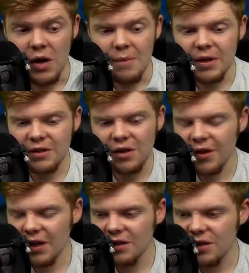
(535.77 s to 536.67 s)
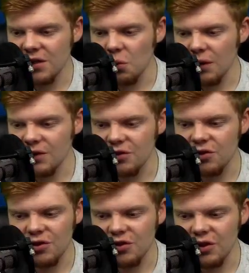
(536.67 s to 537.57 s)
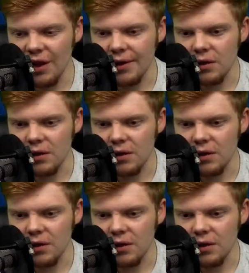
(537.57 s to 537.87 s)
because the thing is it wasn't just like,